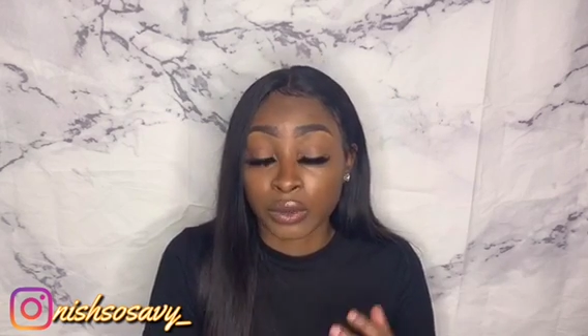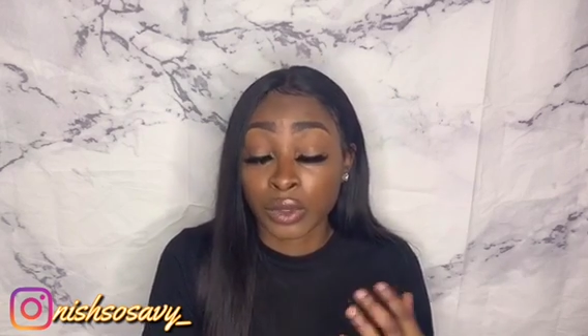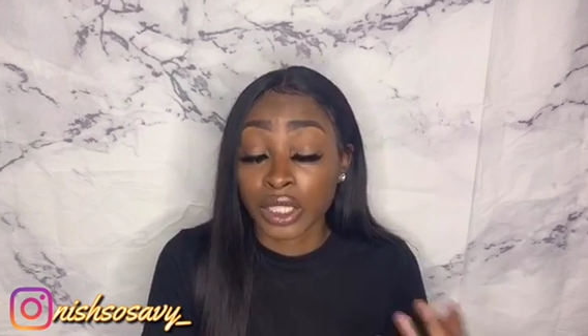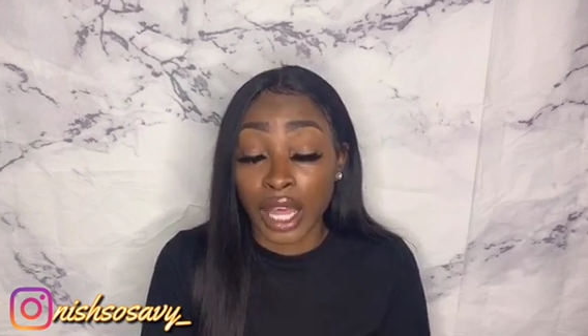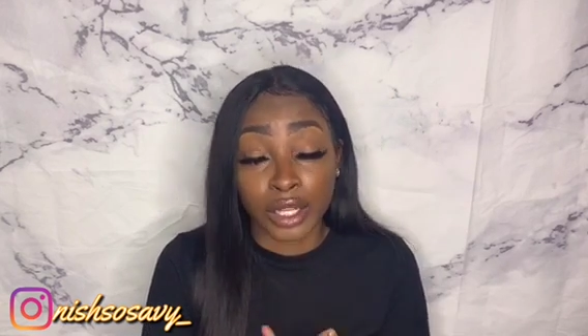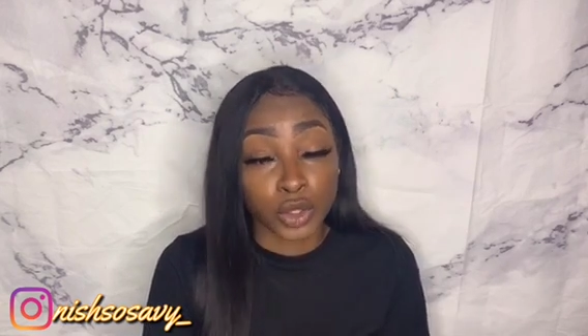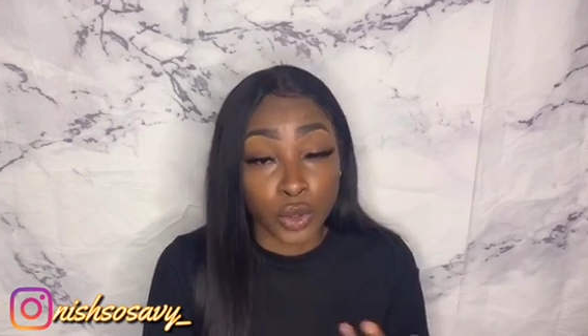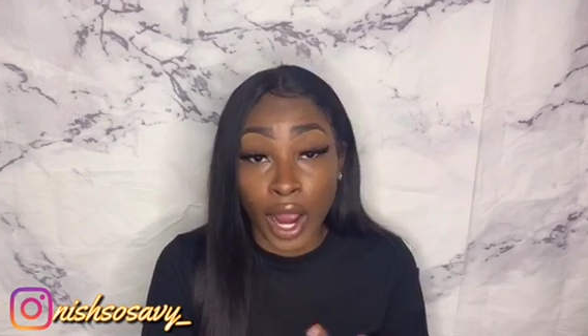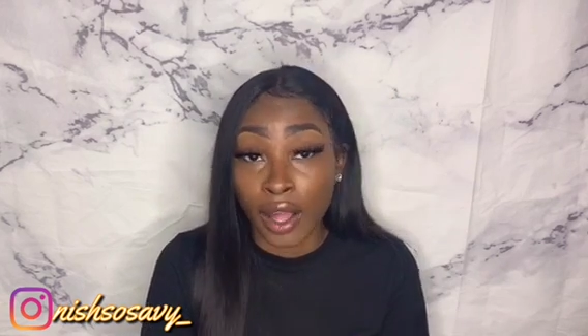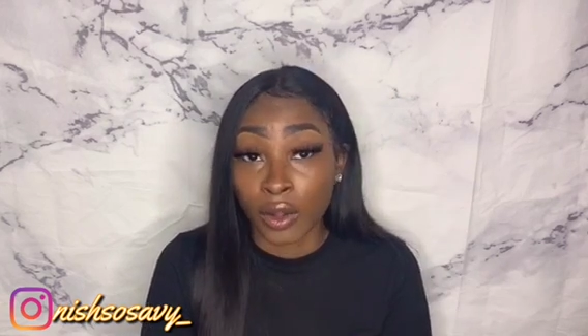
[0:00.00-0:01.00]
It's really like a
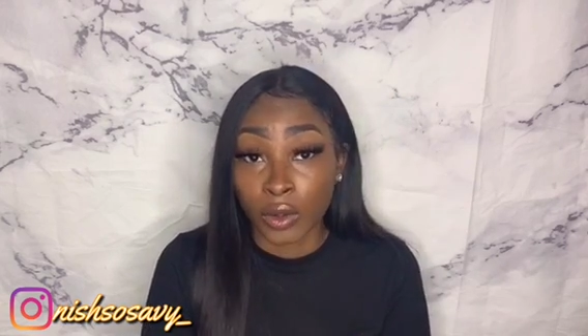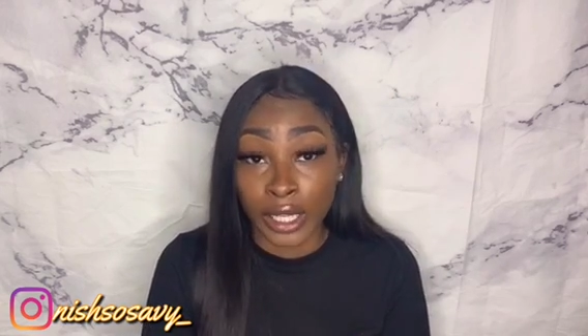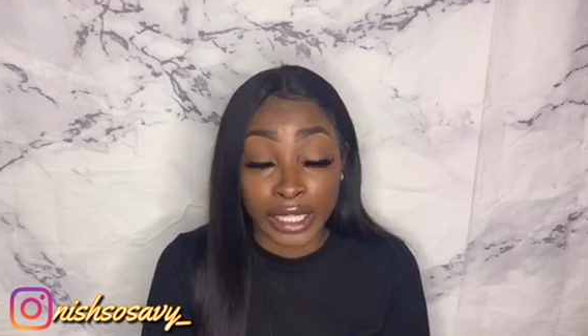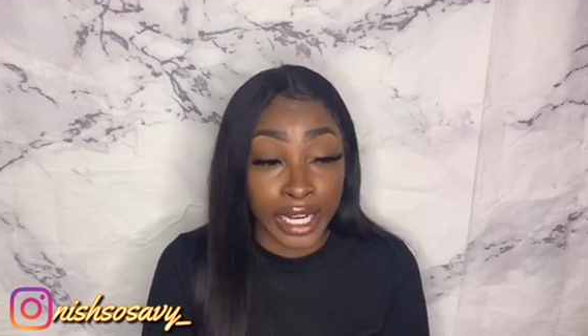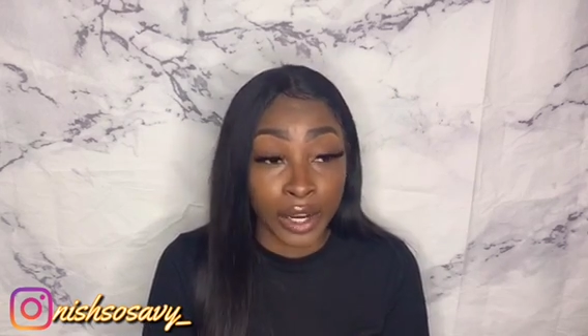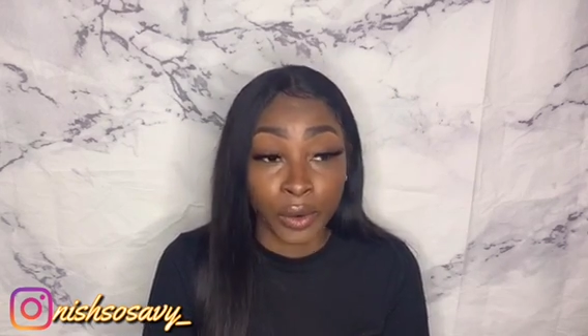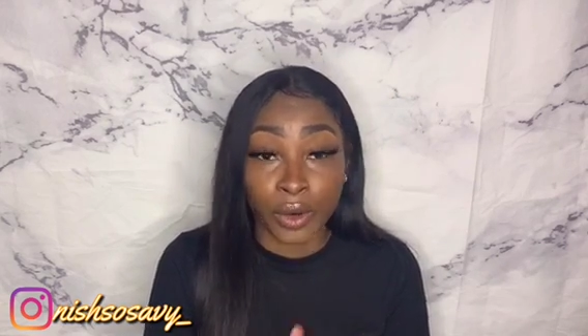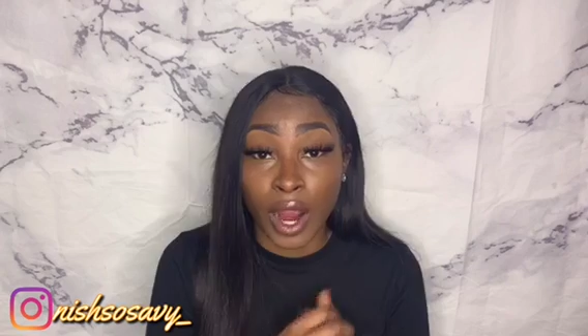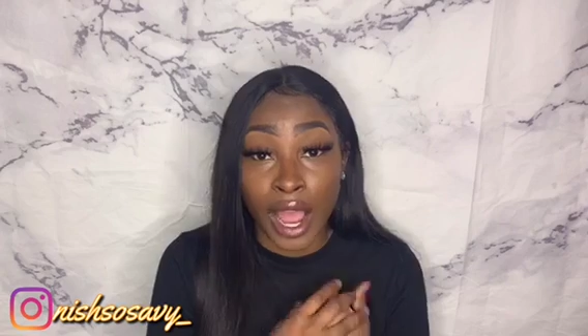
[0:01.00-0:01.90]
trial and error.